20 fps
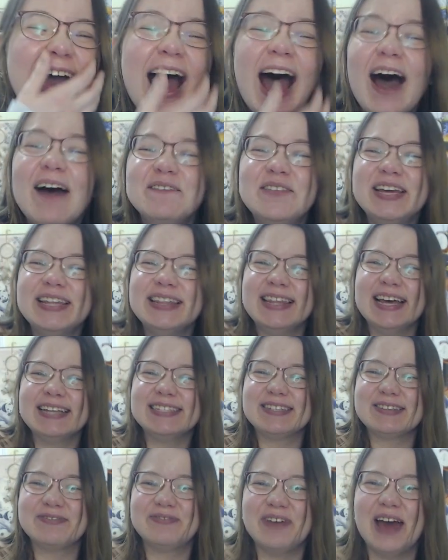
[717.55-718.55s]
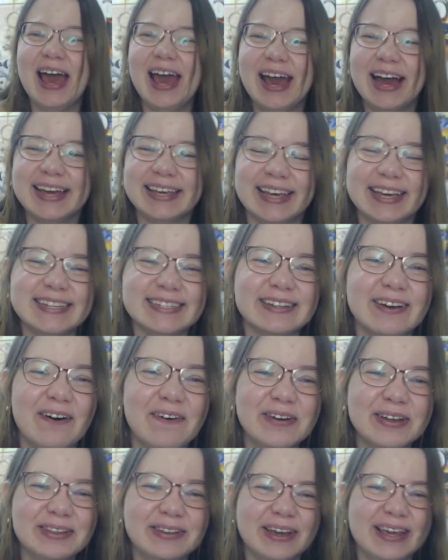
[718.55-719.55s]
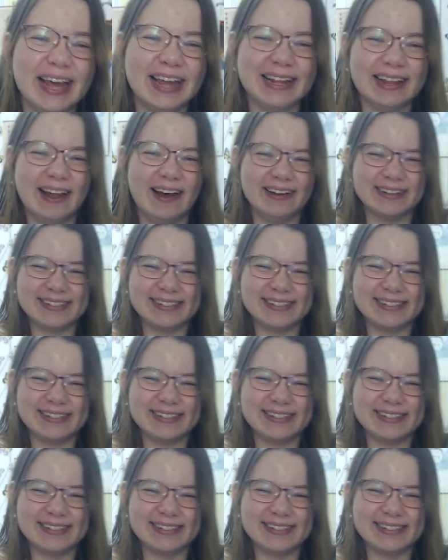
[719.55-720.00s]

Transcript: I mean, that's fair. He's going to get lost